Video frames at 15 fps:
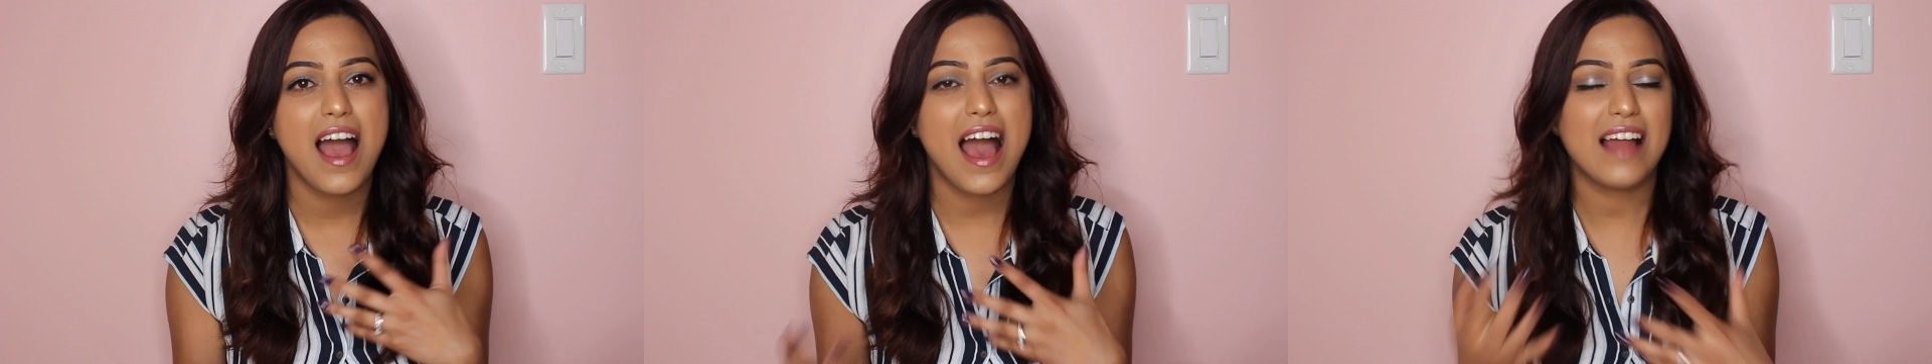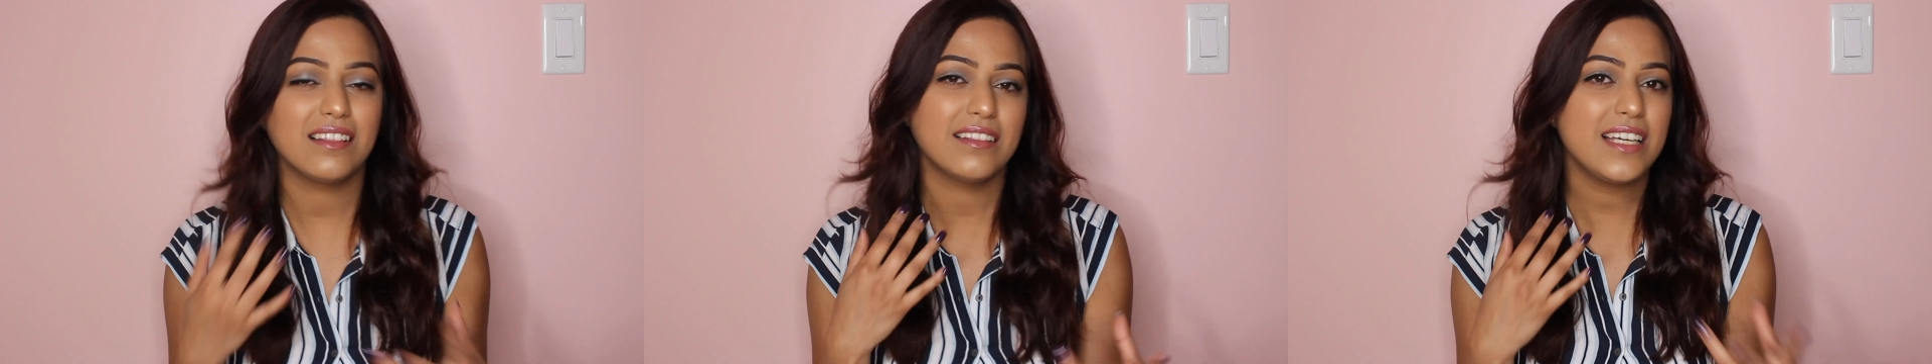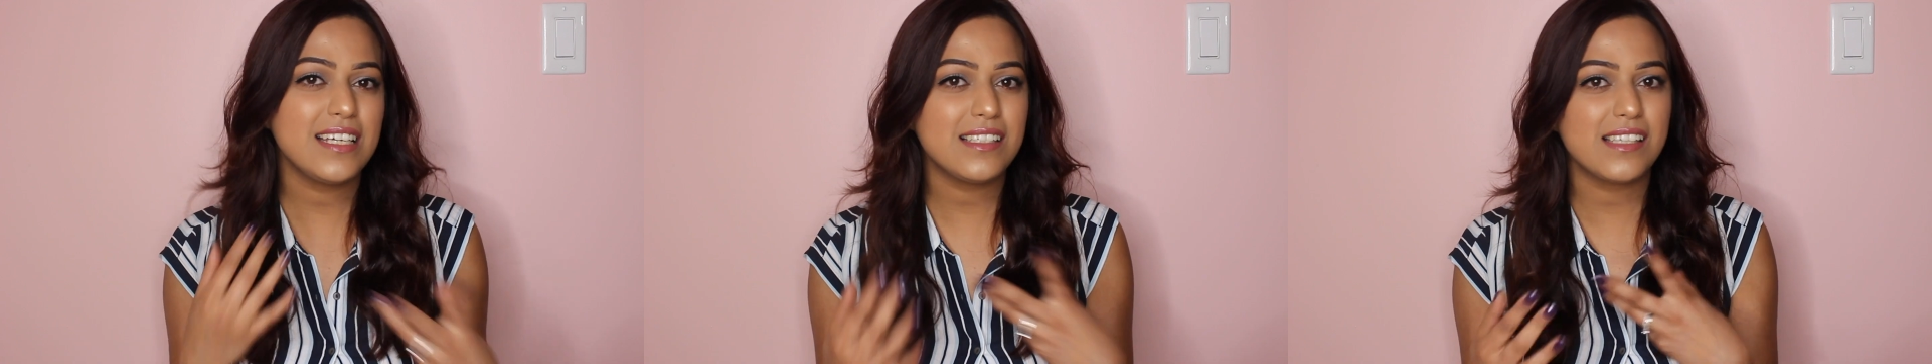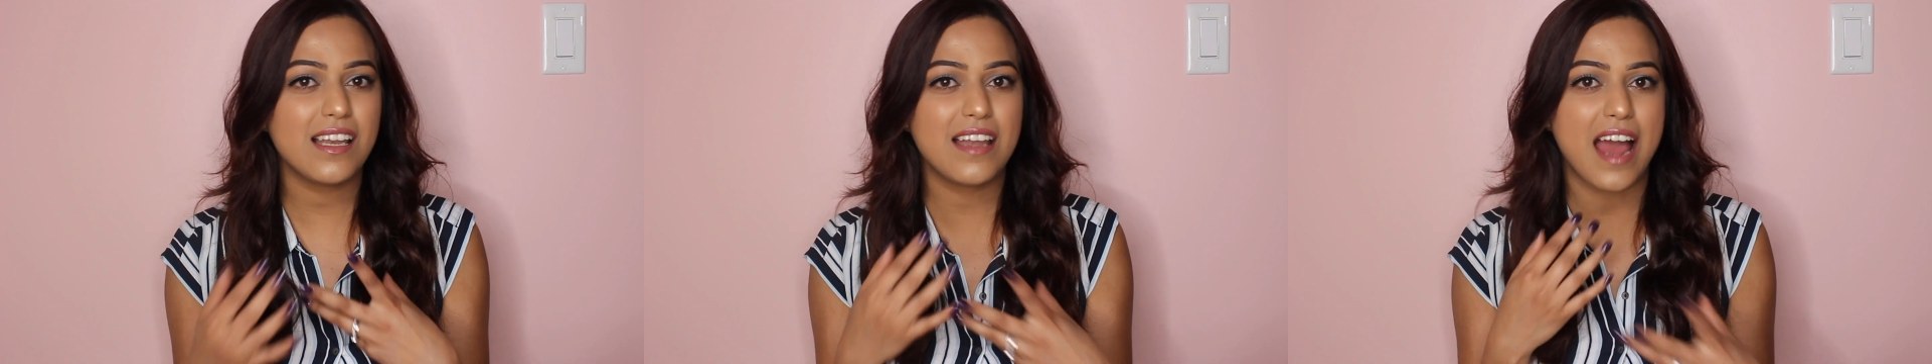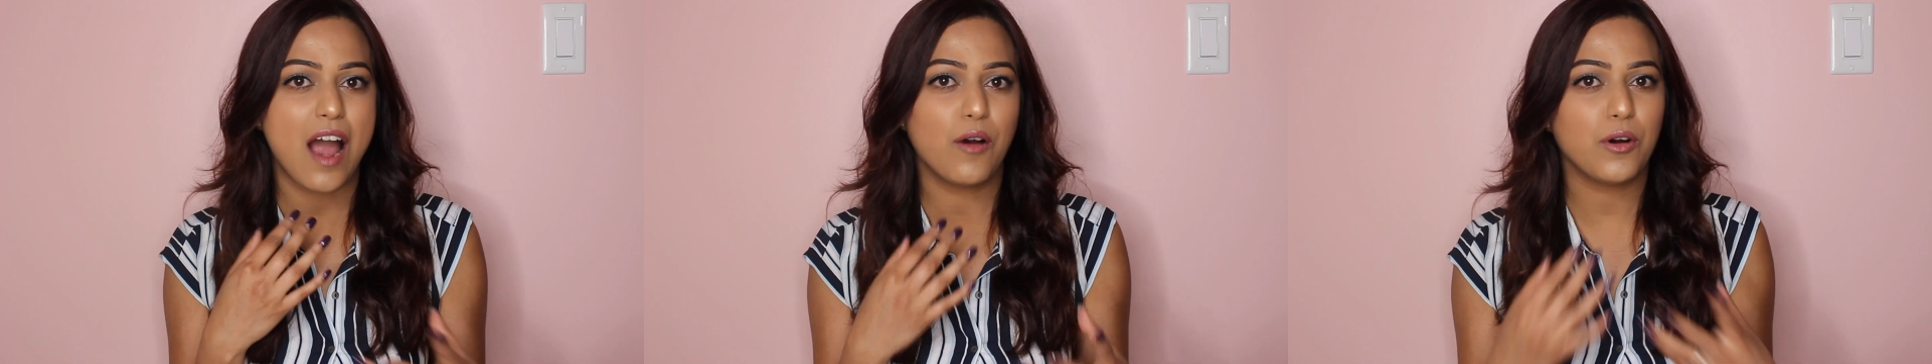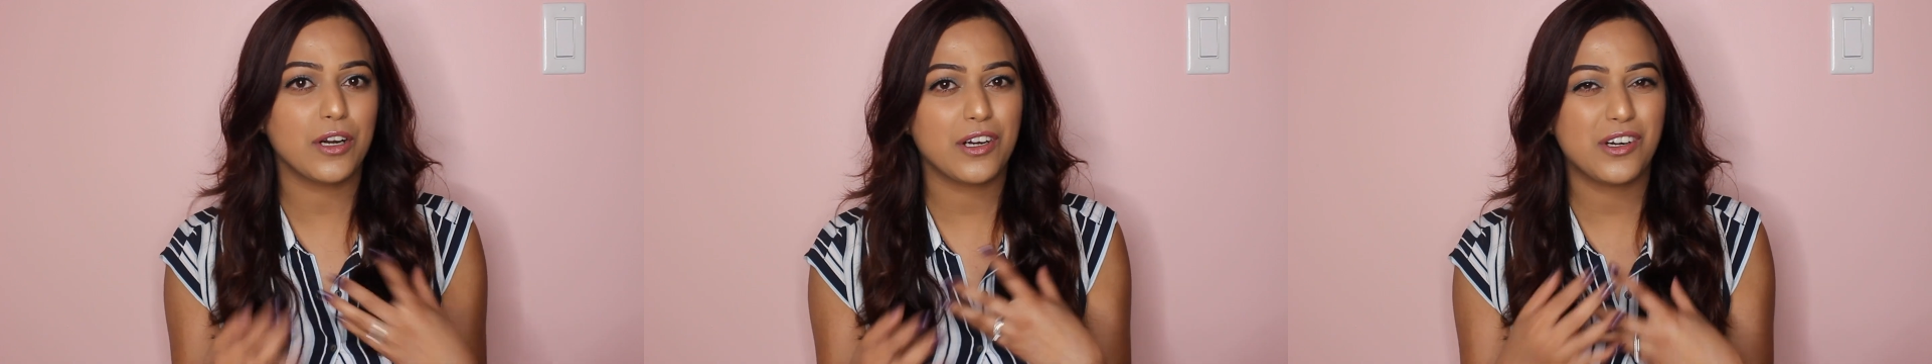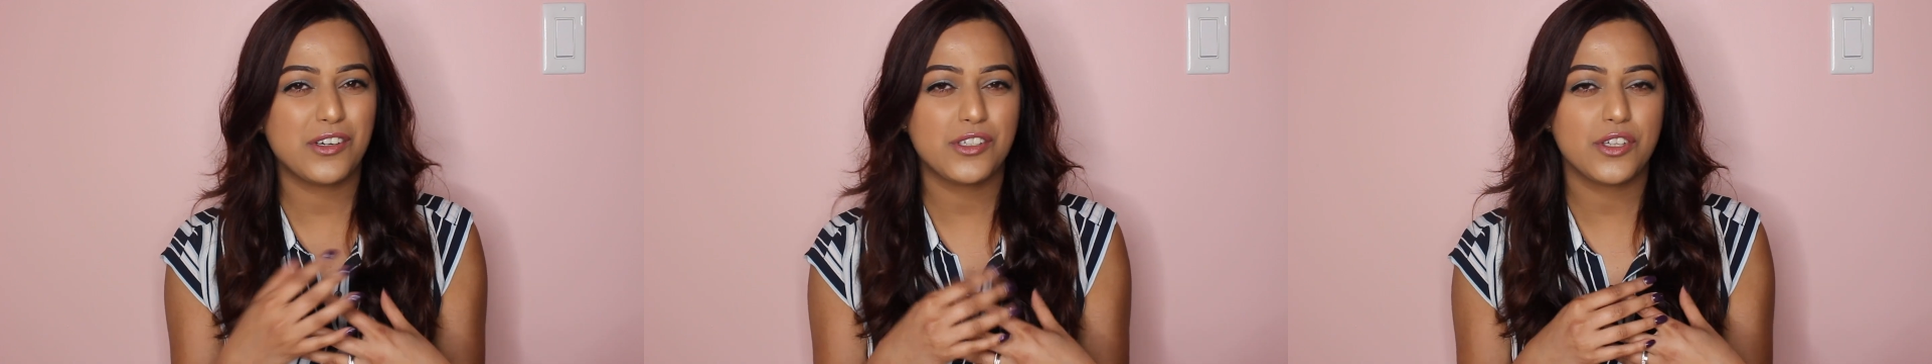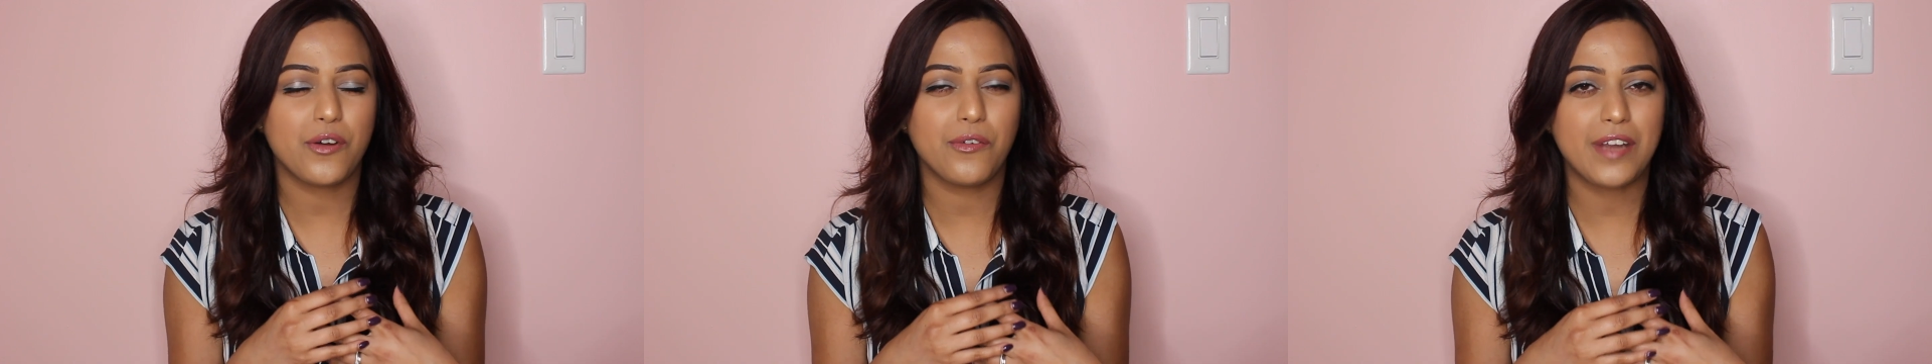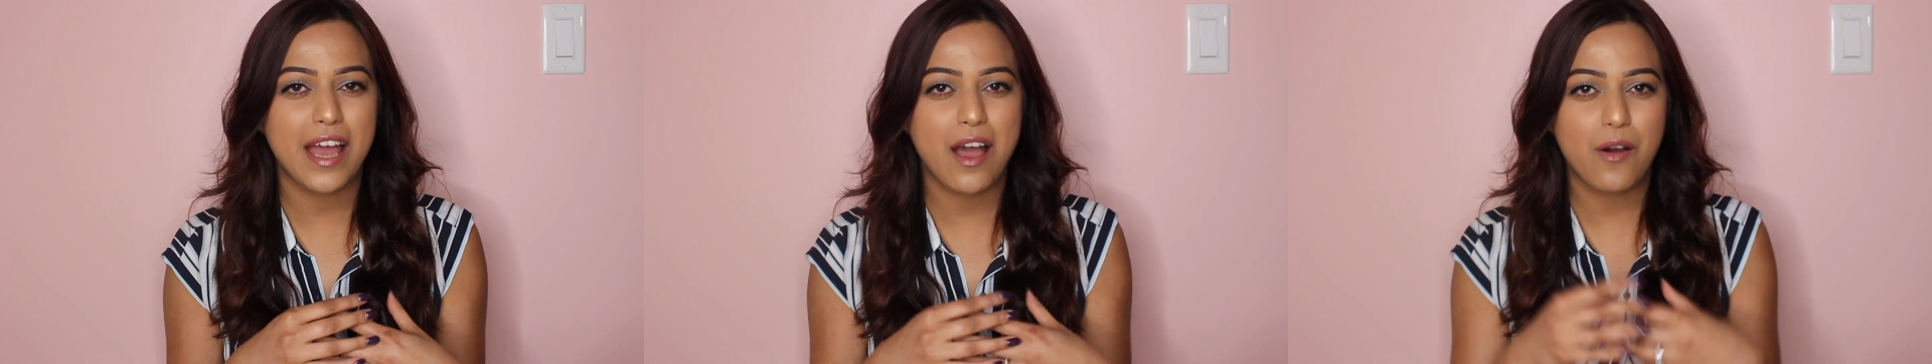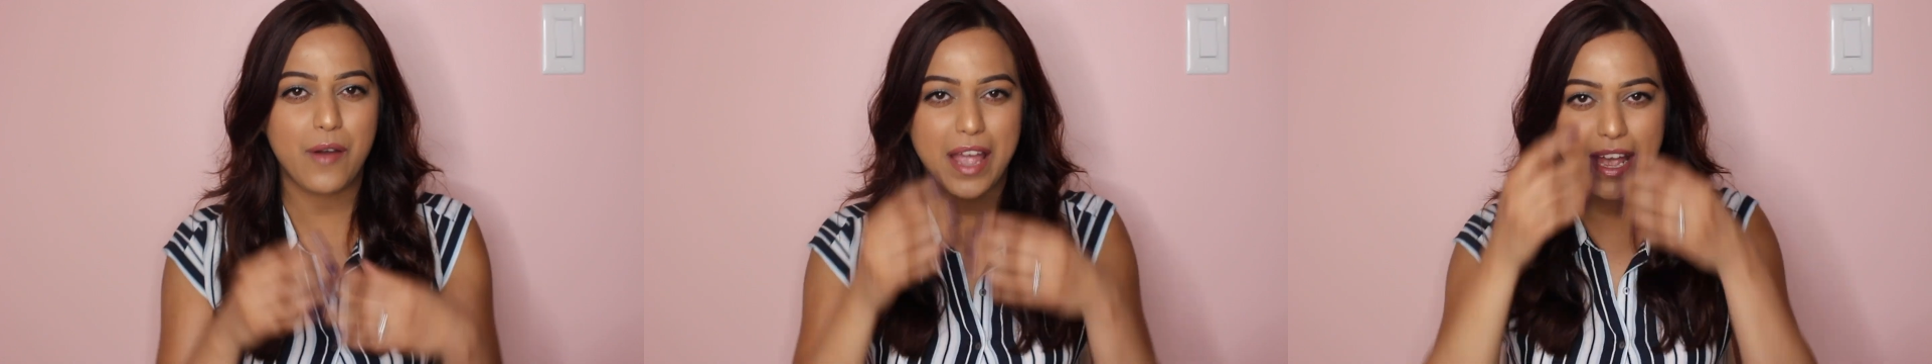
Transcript: at least an hour or so now,